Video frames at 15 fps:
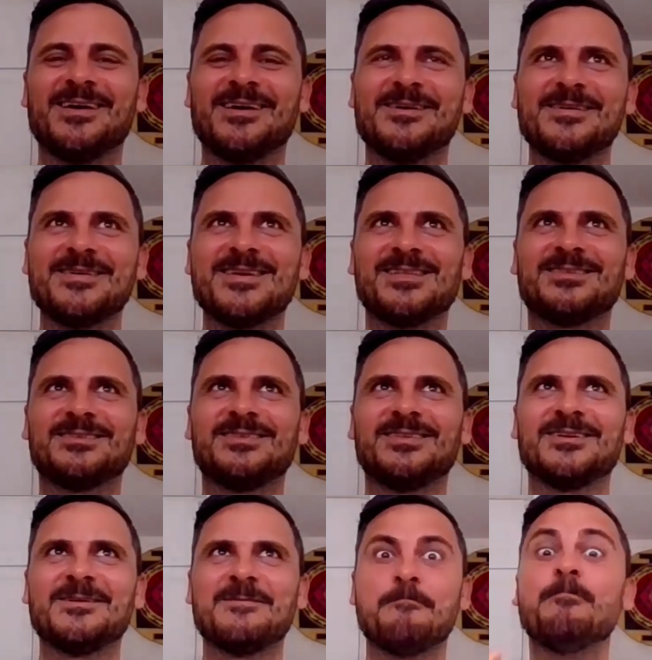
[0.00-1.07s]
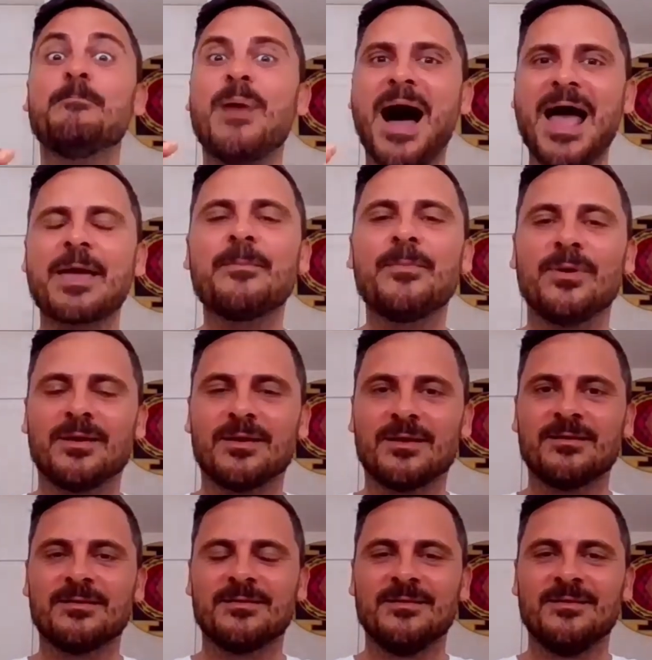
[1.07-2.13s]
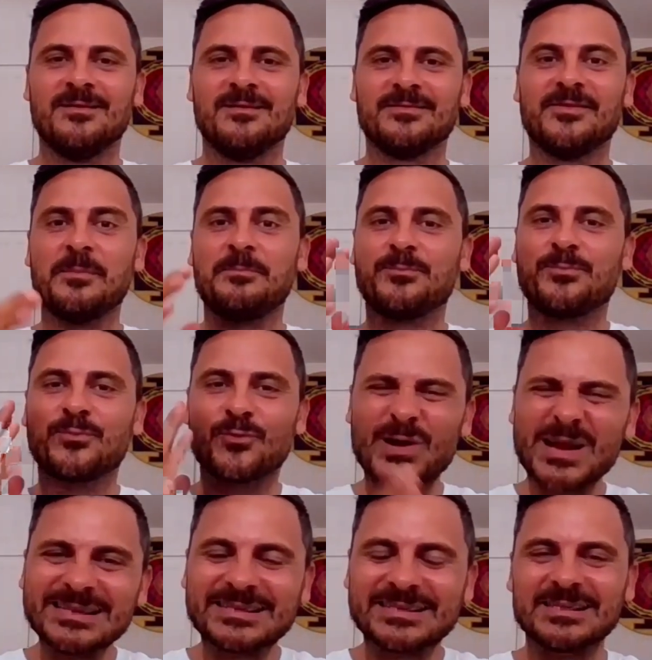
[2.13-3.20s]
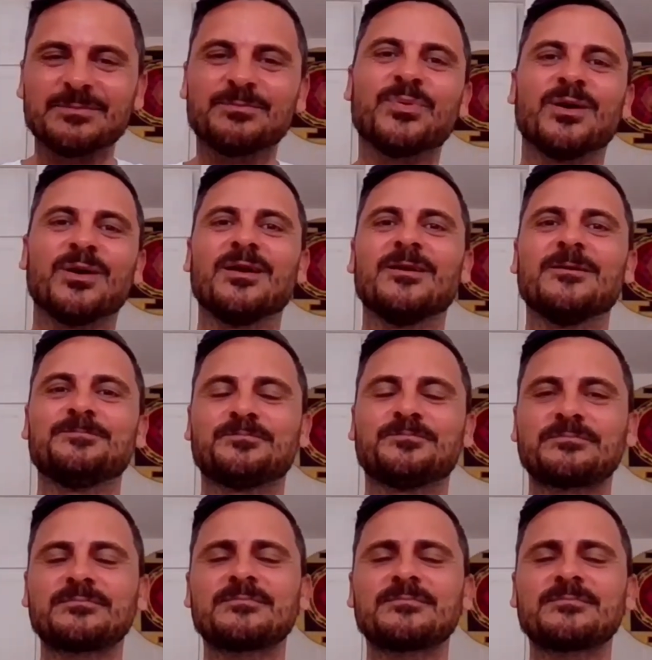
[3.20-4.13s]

uh, it's the bible the principle